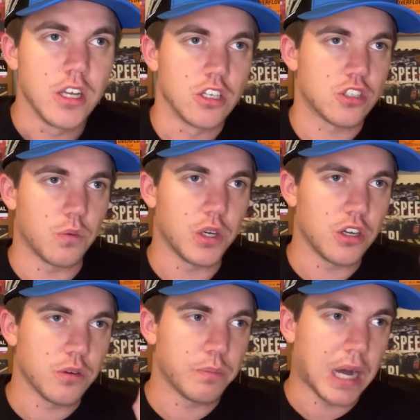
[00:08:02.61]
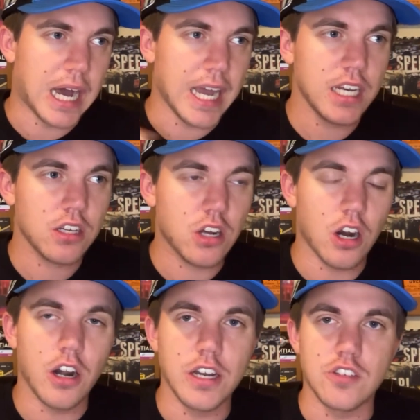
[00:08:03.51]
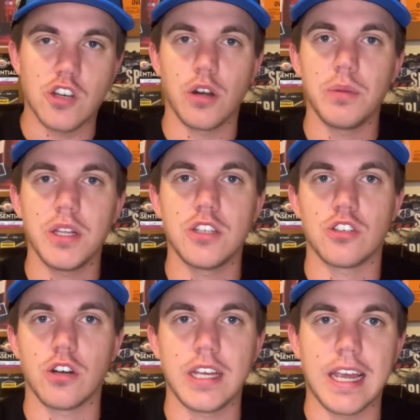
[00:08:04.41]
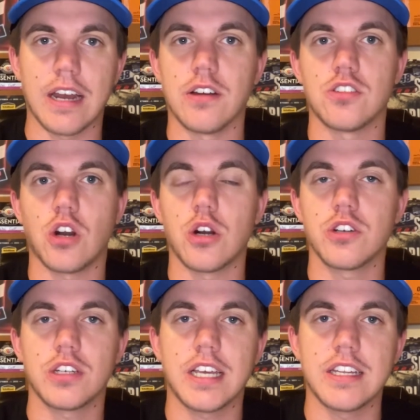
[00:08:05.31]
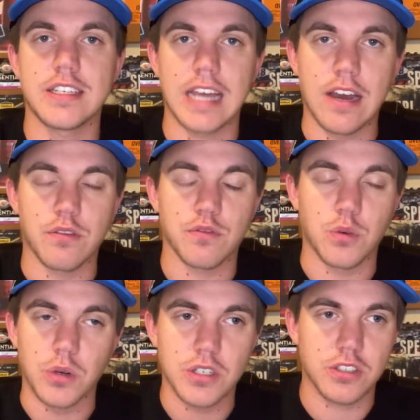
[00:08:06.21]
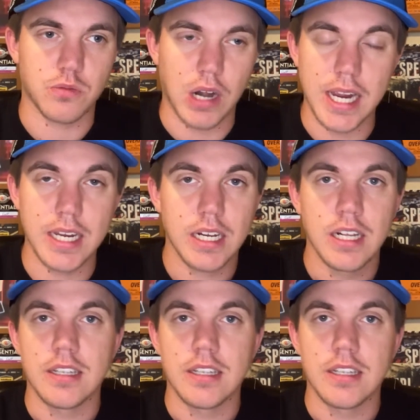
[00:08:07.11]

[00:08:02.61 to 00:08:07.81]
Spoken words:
So when you're behind a car in turbulent, dirty air, it's harder to get downforce, right?